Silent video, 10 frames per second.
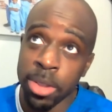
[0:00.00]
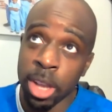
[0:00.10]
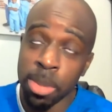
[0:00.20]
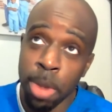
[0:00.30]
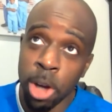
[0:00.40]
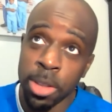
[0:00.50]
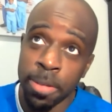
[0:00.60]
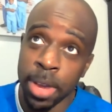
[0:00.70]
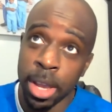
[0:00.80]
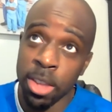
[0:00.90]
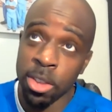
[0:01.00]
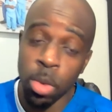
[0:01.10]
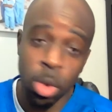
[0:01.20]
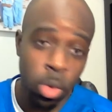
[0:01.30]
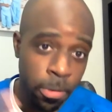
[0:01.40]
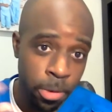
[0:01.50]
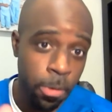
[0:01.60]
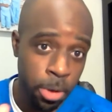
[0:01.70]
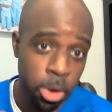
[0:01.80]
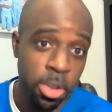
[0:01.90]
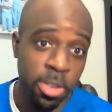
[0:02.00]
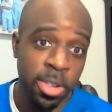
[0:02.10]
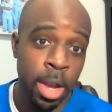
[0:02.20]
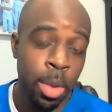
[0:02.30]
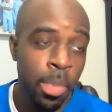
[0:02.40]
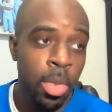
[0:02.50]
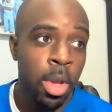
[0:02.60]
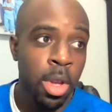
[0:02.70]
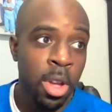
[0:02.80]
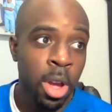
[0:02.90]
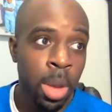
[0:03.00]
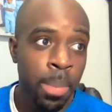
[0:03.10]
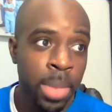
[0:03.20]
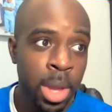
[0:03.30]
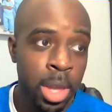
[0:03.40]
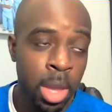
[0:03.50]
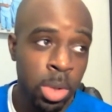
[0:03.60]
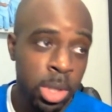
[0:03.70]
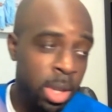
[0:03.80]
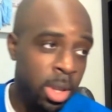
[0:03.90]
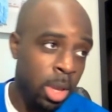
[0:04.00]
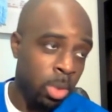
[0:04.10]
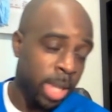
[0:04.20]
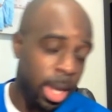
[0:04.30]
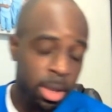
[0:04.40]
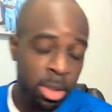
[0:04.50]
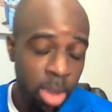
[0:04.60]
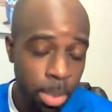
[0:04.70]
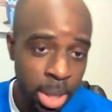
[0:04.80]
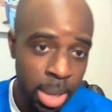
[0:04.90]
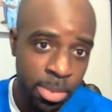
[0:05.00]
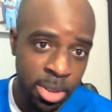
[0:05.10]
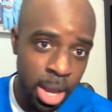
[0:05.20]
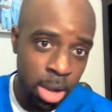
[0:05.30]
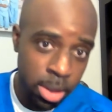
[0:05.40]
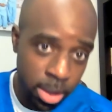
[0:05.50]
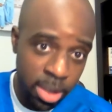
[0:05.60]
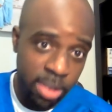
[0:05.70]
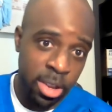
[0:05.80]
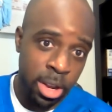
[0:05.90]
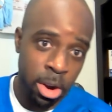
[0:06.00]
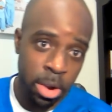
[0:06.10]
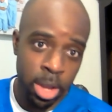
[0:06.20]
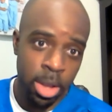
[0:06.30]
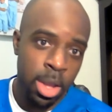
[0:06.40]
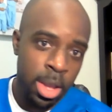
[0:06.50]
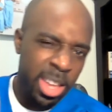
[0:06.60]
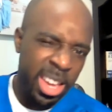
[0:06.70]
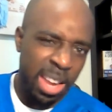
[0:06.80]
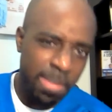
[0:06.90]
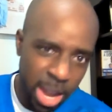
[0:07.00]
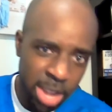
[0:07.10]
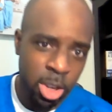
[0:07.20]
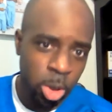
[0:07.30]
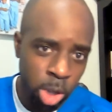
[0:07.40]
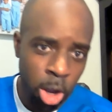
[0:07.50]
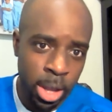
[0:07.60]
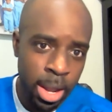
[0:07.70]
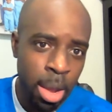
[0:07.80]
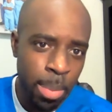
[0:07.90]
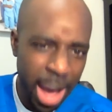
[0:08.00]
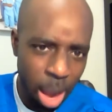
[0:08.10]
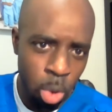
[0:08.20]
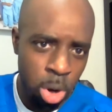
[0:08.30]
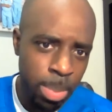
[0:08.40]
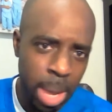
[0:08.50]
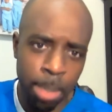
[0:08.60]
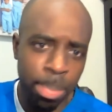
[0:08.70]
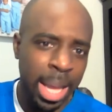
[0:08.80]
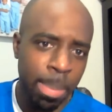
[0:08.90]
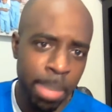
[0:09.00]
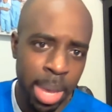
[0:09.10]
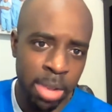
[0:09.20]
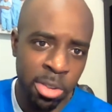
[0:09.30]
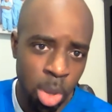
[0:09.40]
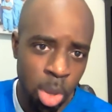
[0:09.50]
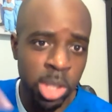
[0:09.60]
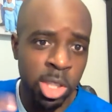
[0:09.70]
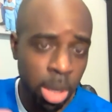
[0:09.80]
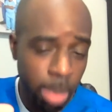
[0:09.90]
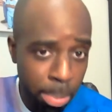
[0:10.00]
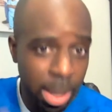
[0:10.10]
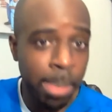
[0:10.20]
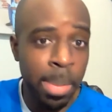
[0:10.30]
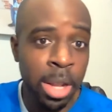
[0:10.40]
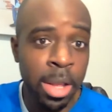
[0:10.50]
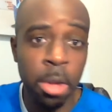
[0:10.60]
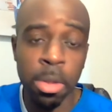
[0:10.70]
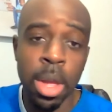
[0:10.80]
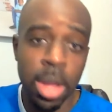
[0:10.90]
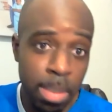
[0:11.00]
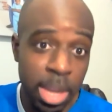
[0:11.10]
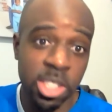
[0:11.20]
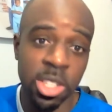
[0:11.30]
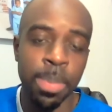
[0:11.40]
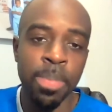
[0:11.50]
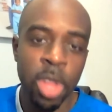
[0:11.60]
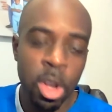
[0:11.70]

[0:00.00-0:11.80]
And Dr. Mark Neve, he's the one who figured this out. He was out of the AAMC out in the DC area. He got invited to go talk at Howard about Black men. So he wanted to talk about Black men in health and medicine.